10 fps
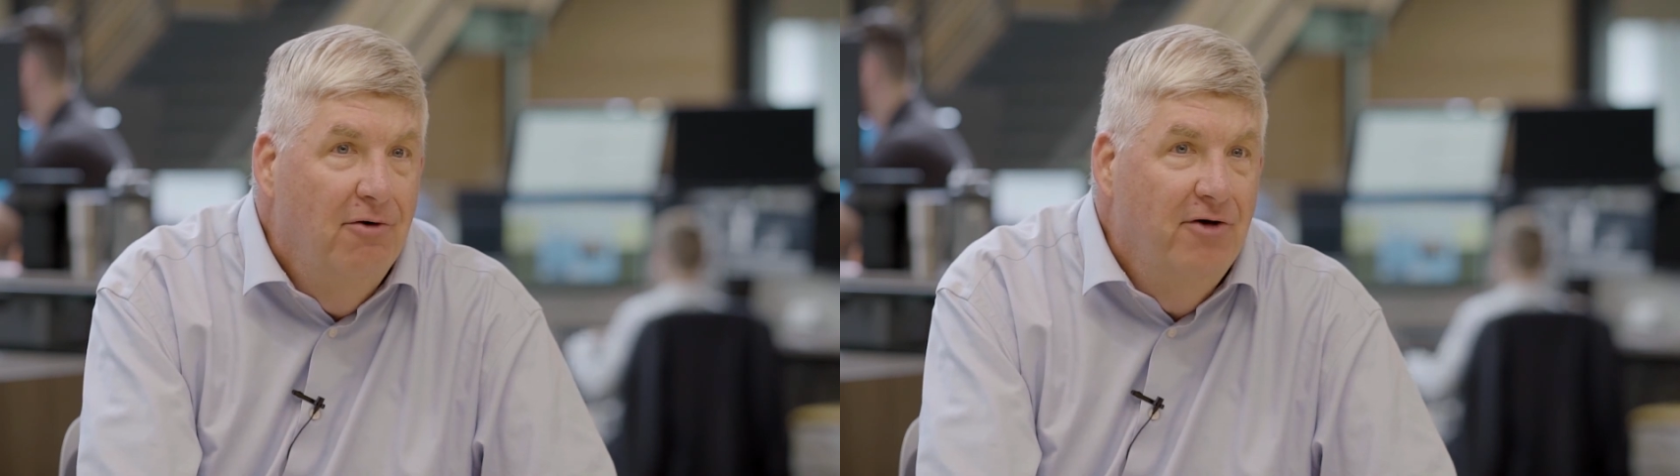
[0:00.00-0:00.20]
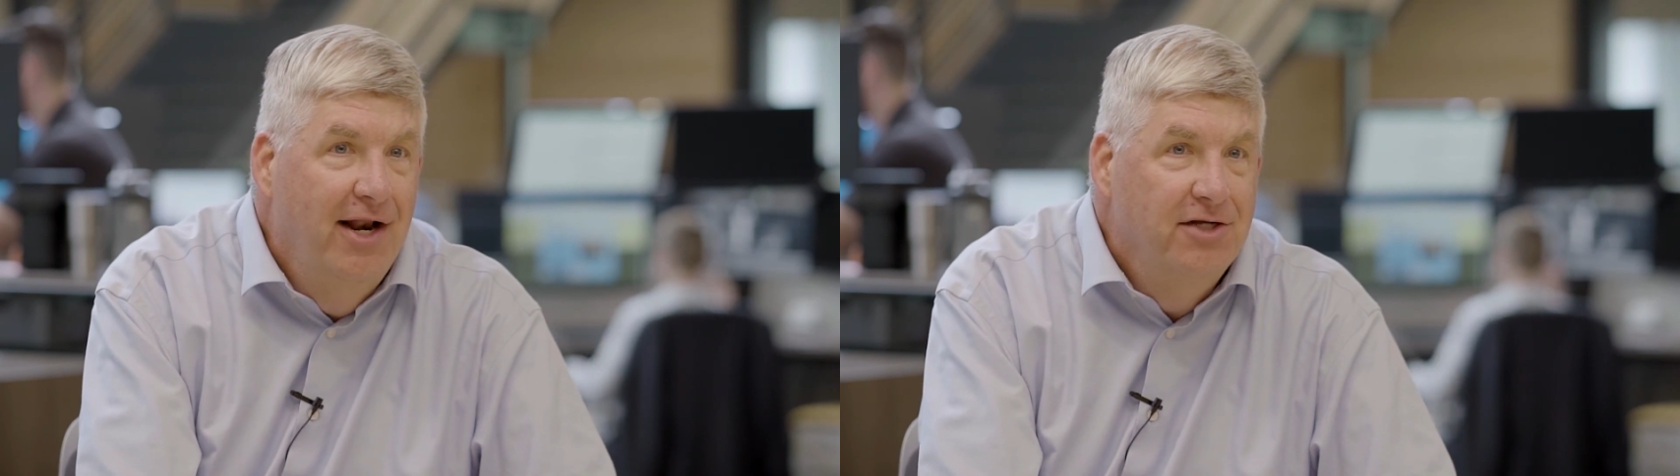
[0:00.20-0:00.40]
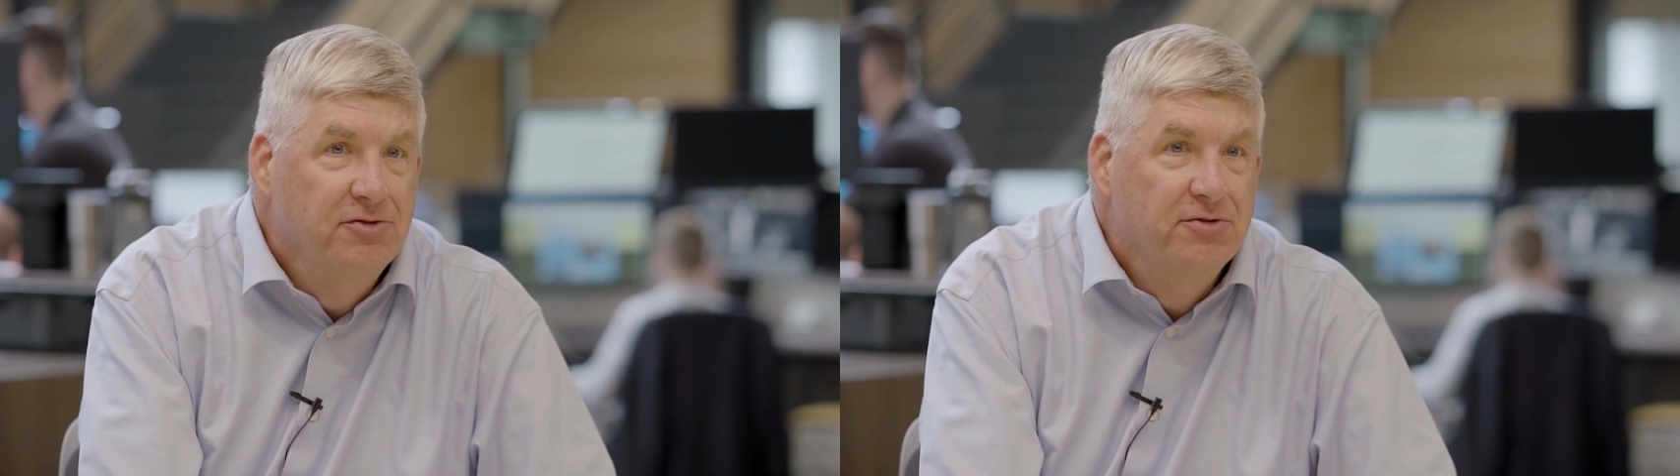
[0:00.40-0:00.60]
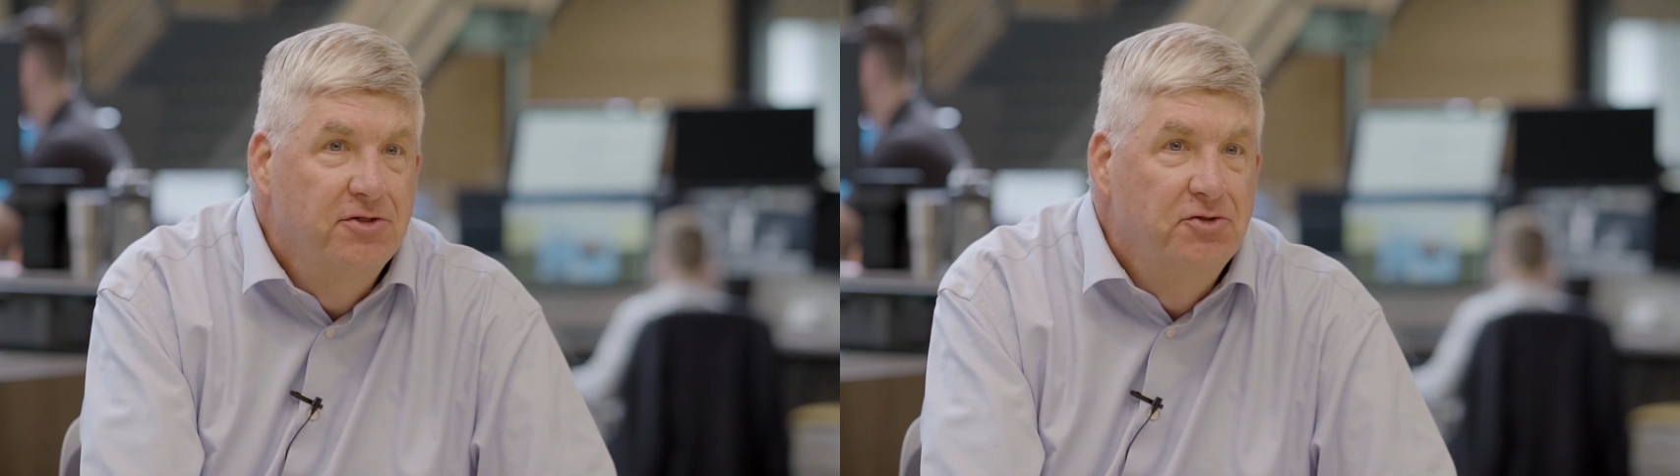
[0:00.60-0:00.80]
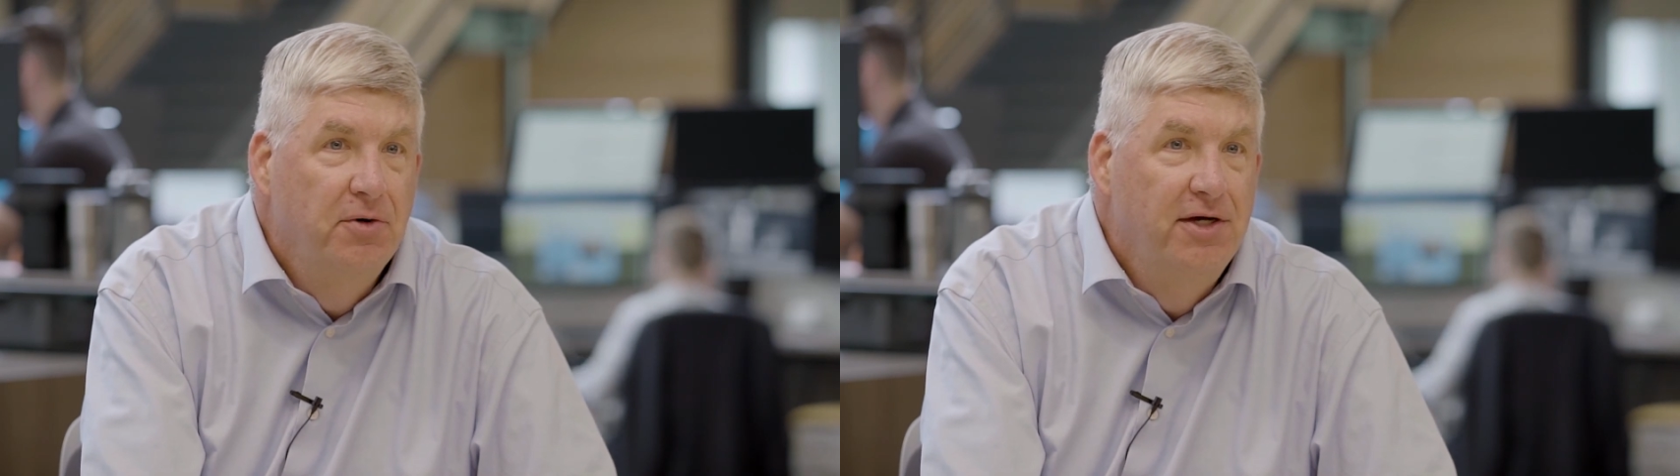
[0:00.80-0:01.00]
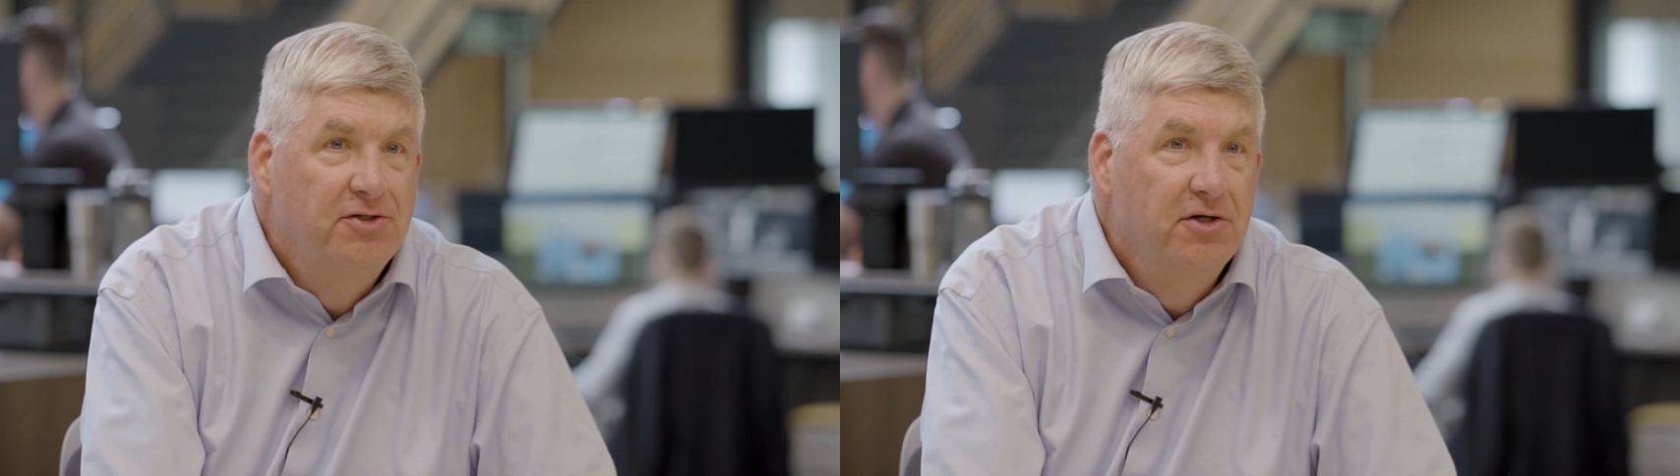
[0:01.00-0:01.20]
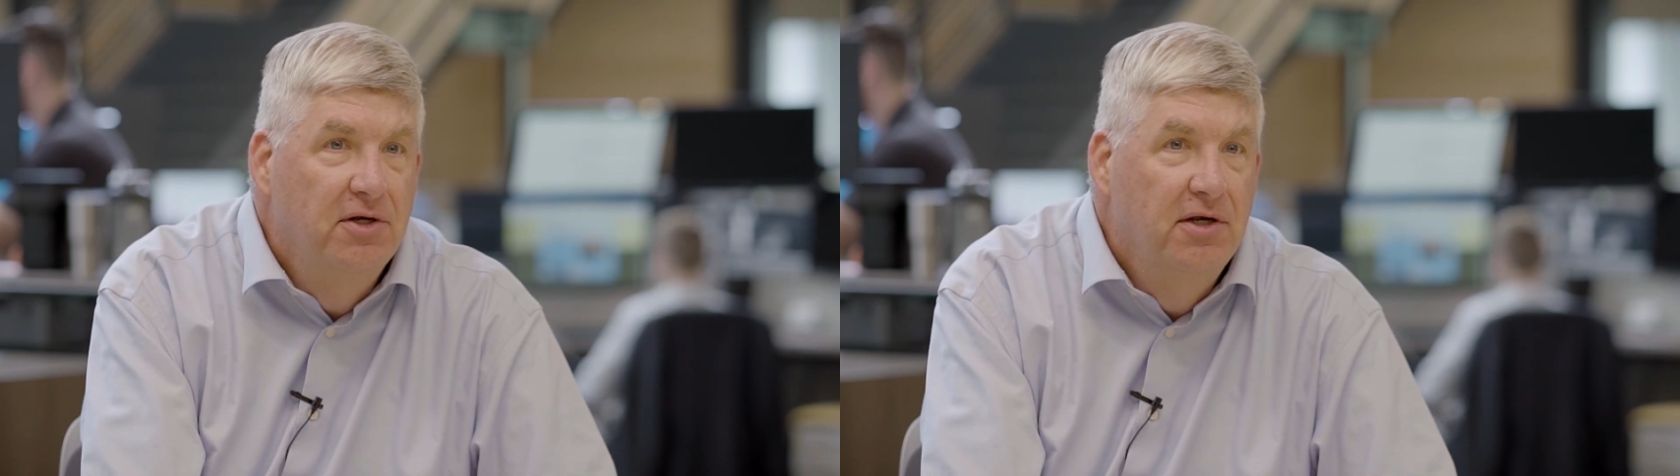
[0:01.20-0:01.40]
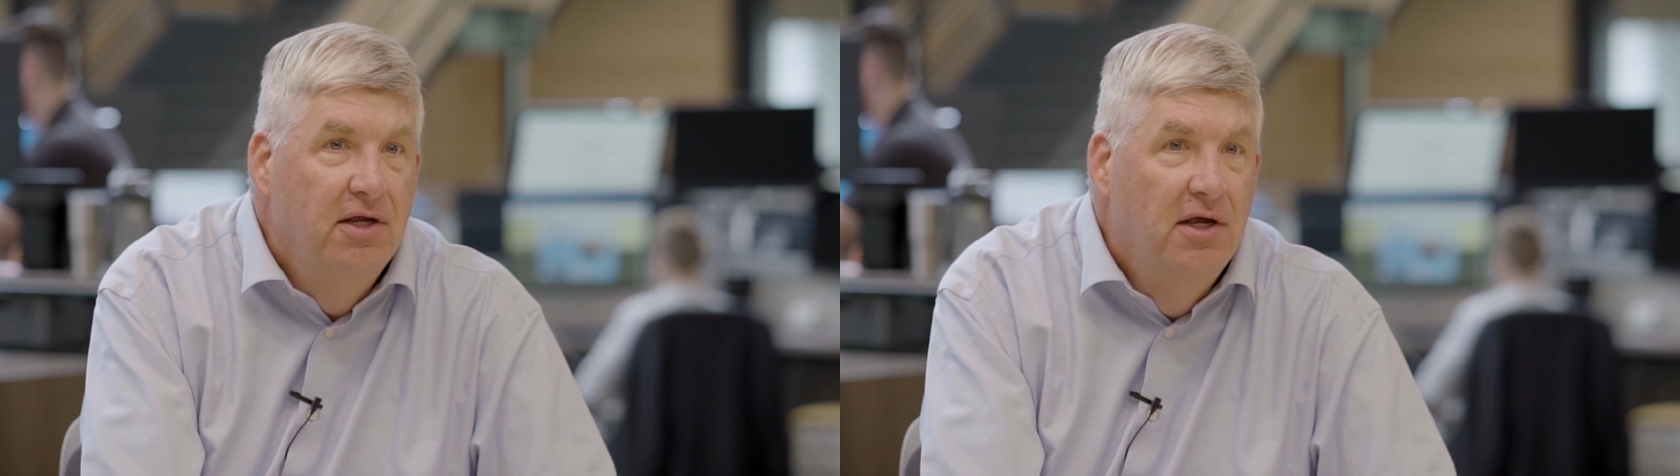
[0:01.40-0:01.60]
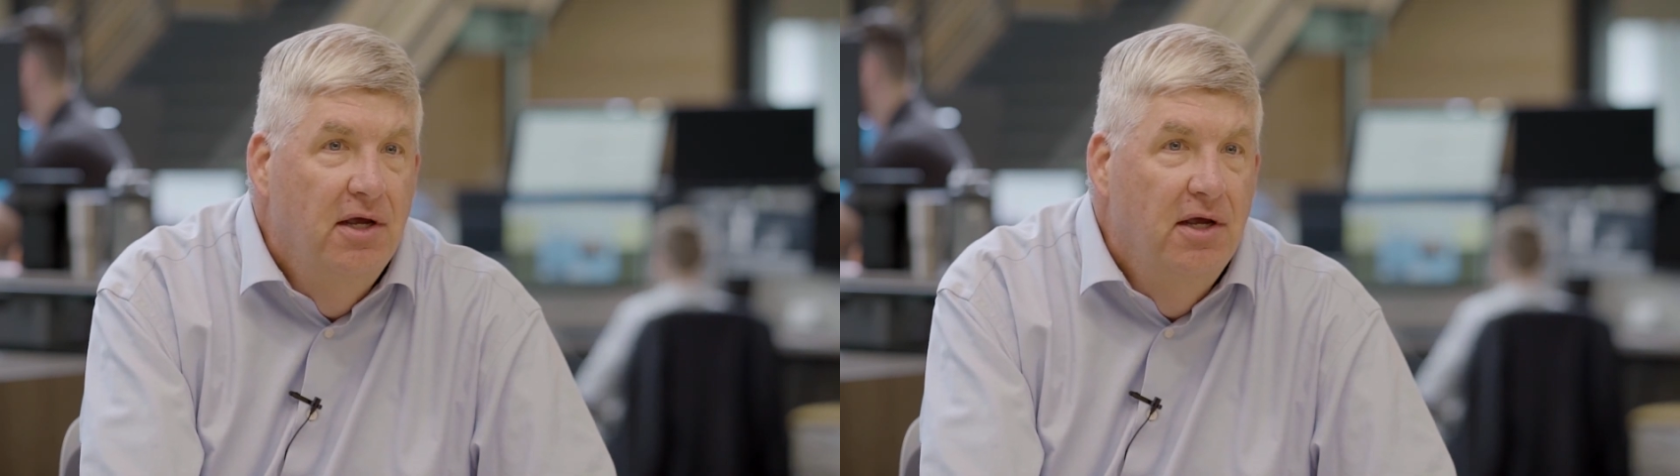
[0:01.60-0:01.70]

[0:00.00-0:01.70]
financial situation